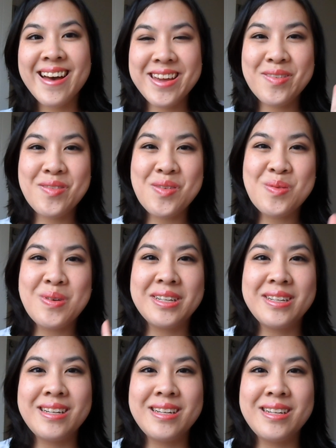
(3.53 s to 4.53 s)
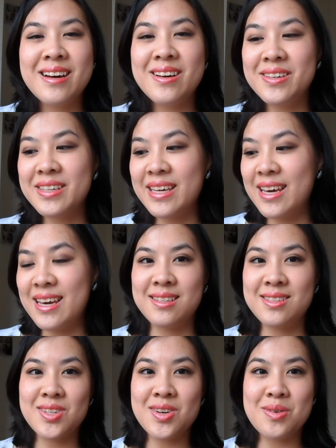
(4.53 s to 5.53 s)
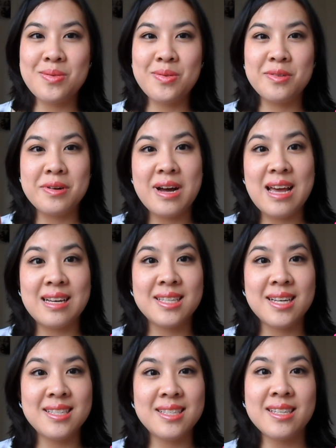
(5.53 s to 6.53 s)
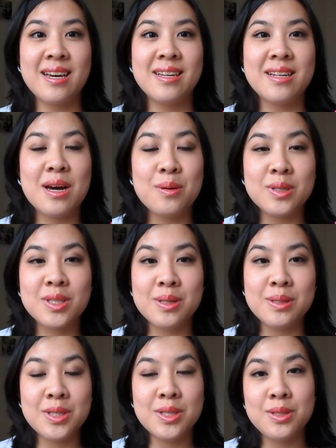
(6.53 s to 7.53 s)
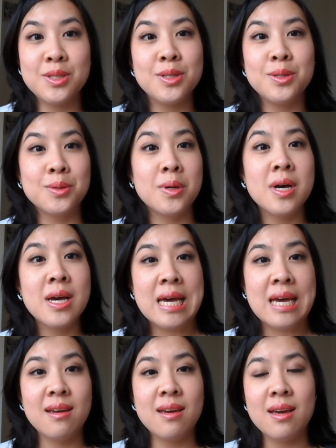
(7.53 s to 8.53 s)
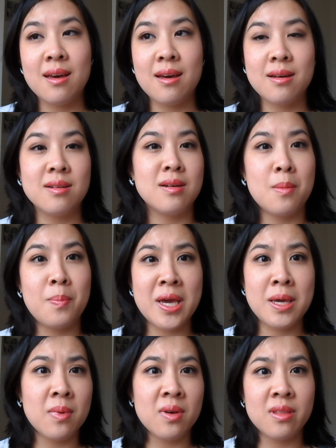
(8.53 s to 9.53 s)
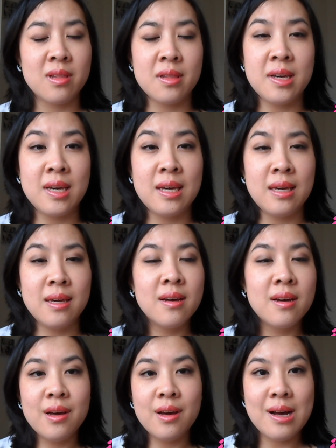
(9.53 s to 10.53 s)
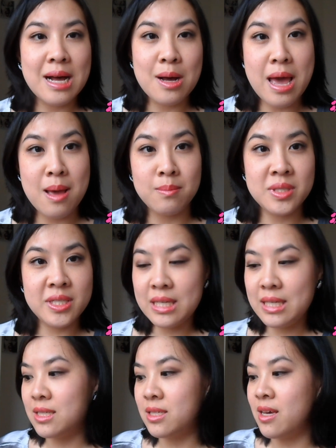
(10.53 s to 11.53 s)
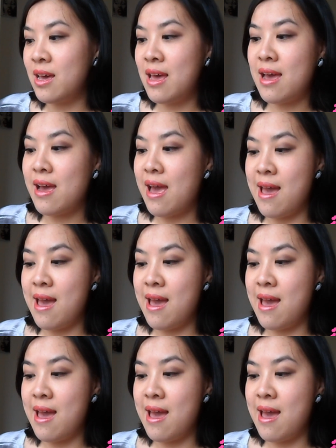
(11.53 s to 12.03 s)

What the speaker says: Hi everyone. Okay, so as I said, I was going to do a bi-monthly empties,